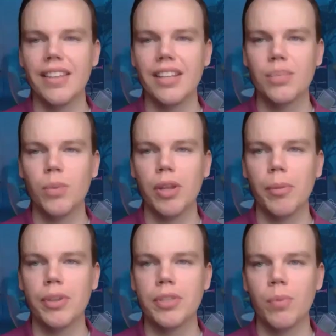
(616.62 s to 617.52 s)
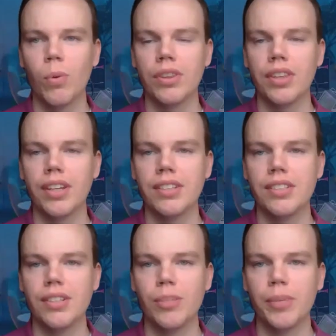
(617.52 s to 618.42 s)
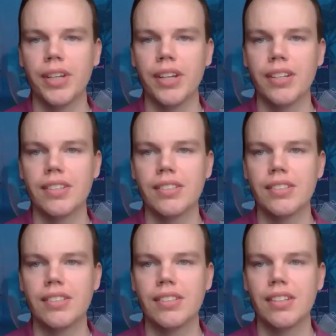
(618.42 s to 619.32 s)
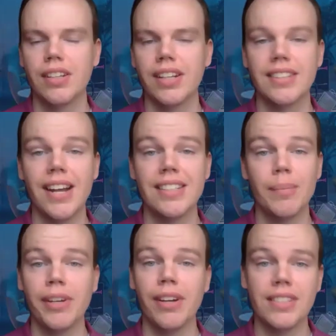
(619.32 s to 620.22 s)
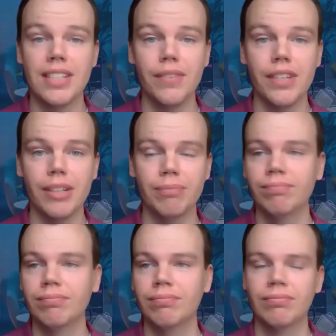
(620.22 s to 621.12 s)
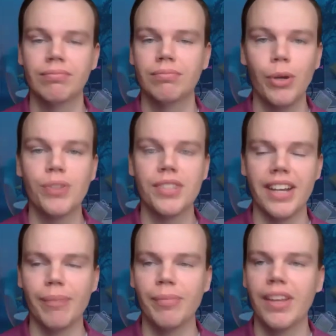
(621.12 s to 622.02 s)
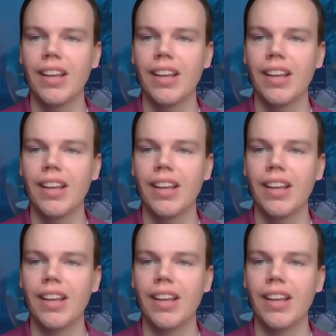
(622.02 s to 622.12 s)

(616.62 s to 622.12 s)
think that's one of the most important things too, because it's nice to be on TV most of the time.